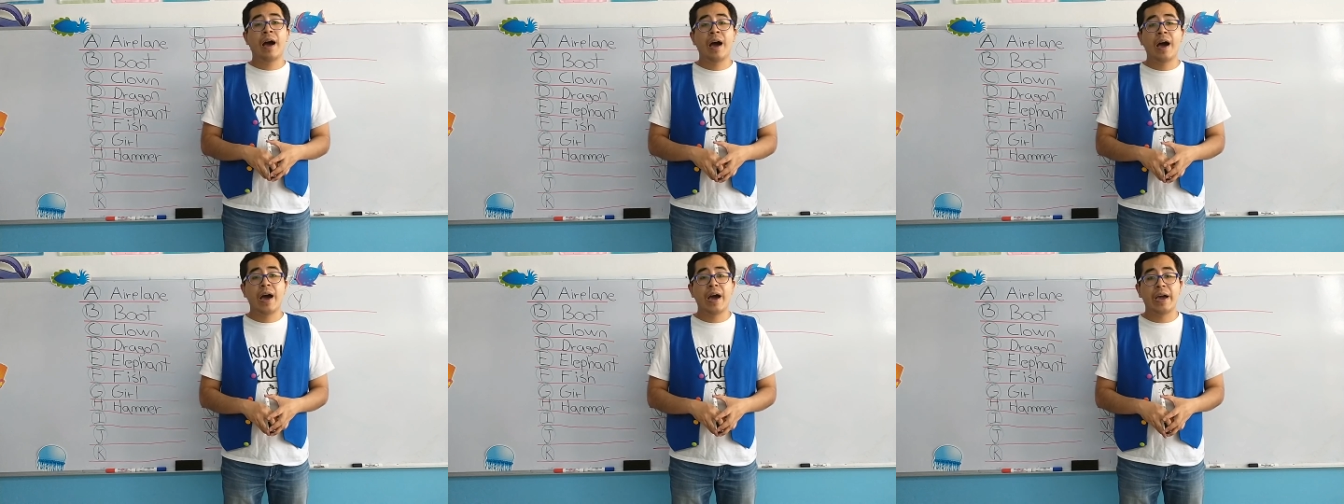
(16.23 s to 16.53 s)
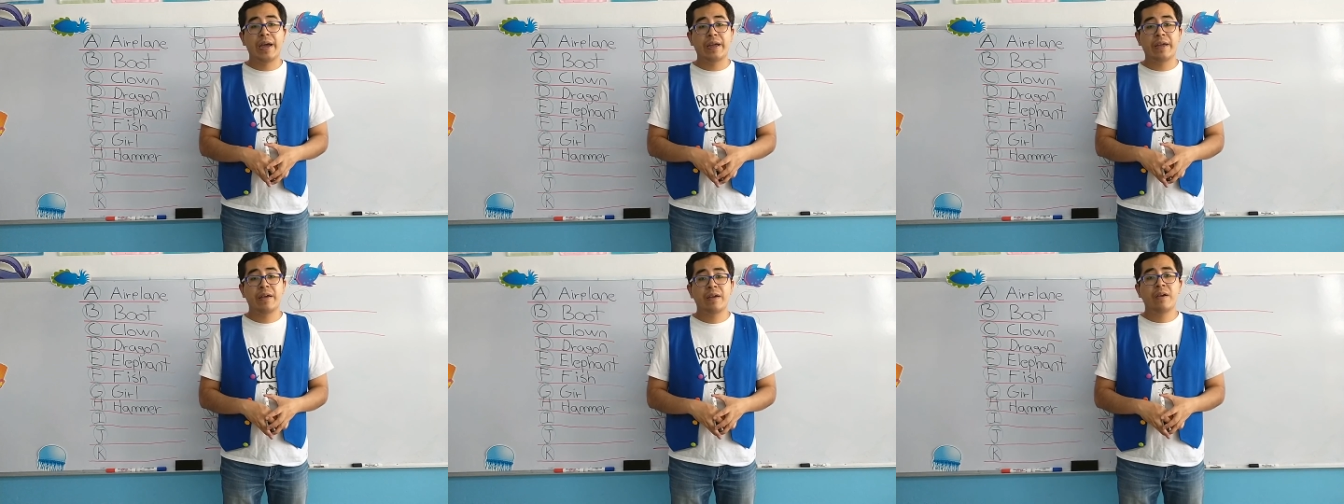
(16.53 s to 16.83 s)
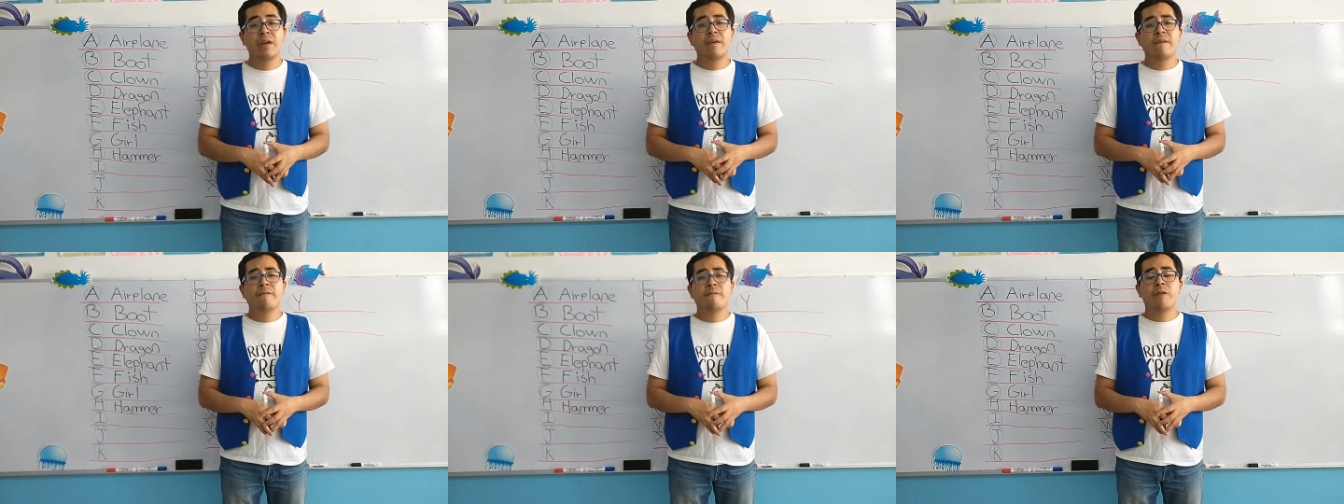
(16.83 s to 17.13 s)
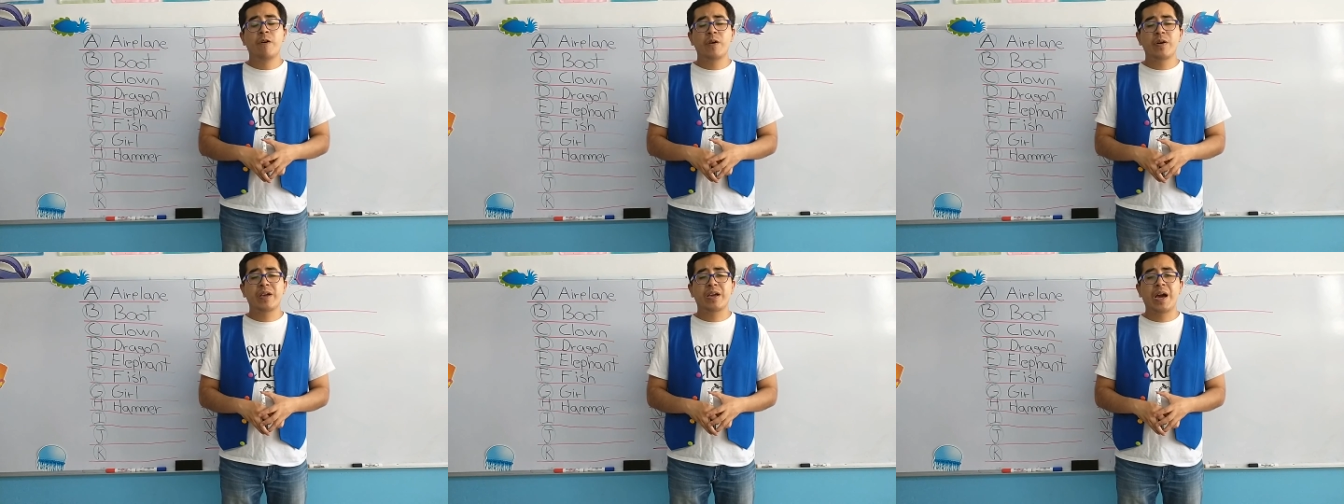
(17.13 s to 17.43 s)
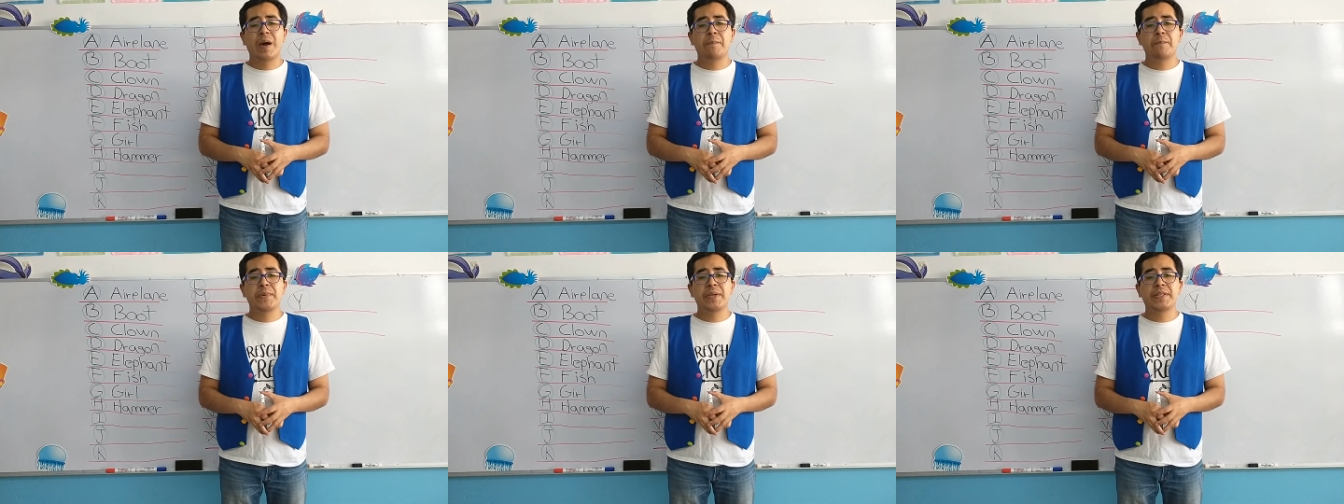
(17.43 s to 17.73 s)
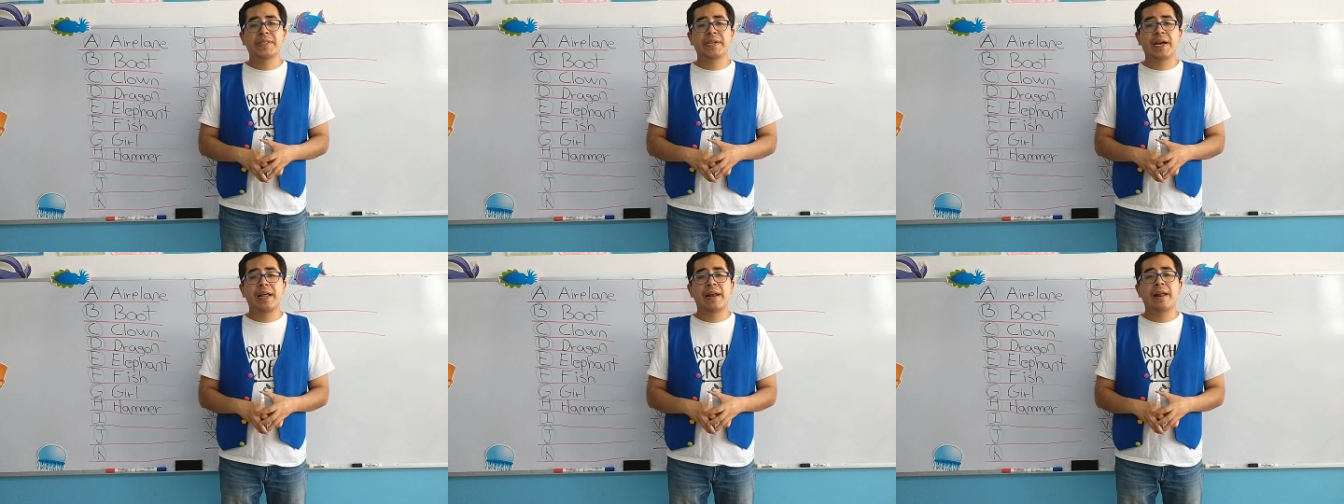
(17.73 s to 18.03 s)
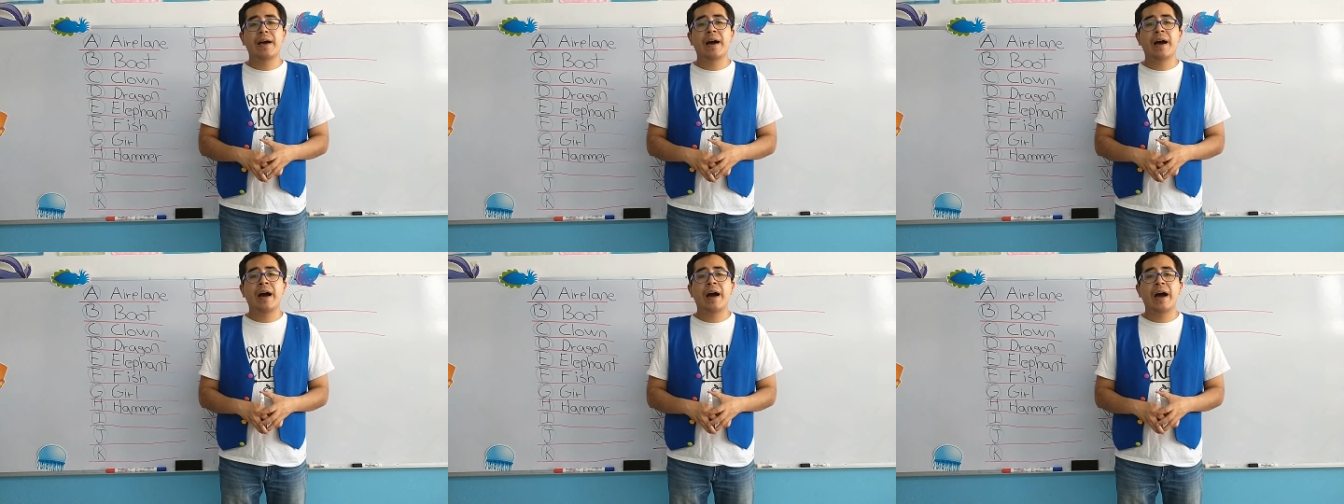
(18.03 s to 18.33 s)
I. For
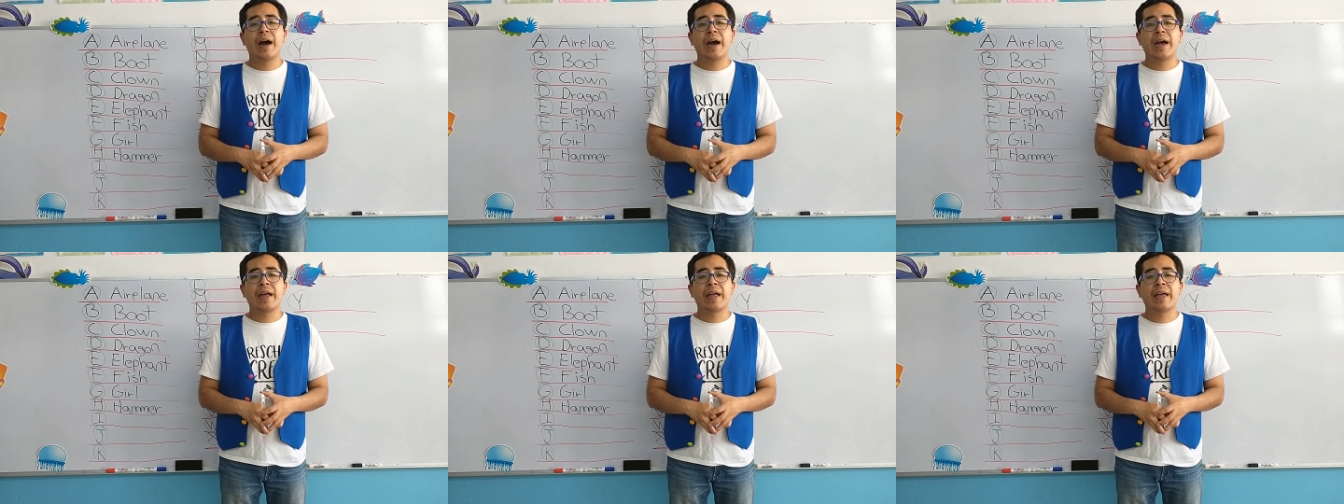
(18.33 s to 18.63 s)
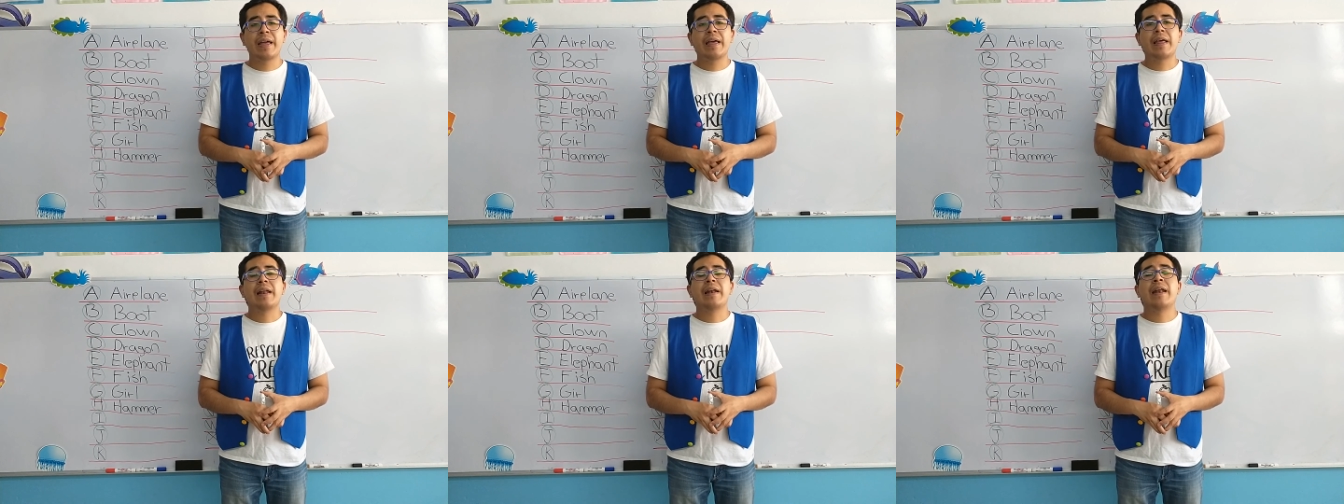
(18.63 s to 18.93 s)
capital I,